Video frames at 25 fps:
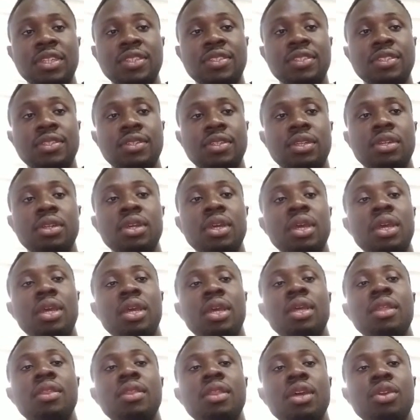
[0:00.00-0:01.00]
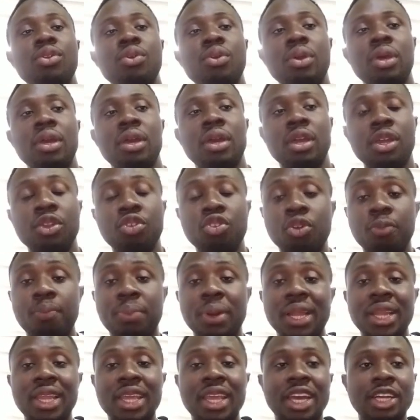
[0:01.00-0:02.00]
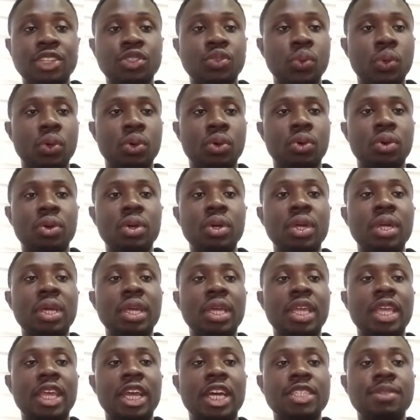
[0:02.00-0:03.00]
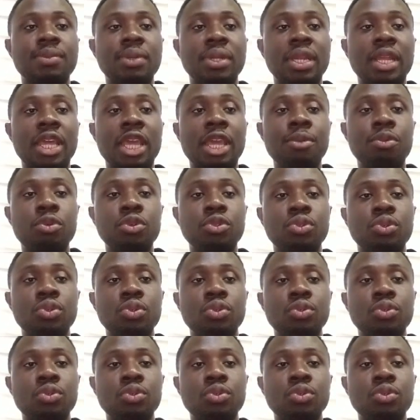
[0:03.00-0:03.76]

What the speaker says: This season in the Europa League as well, he has been able